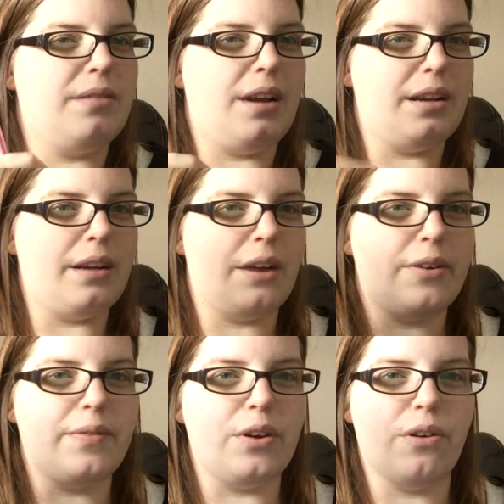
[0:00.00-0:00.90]
I don't
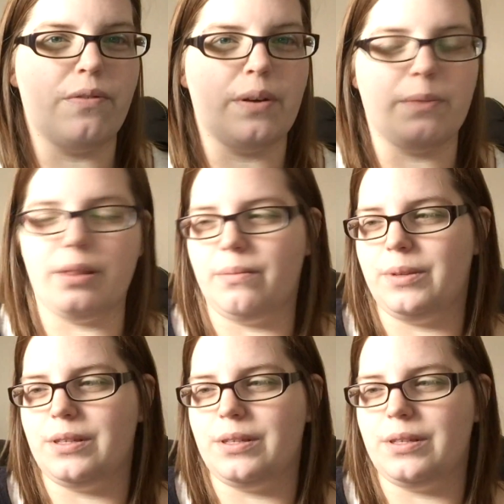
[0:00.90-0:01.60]
even know if I read them in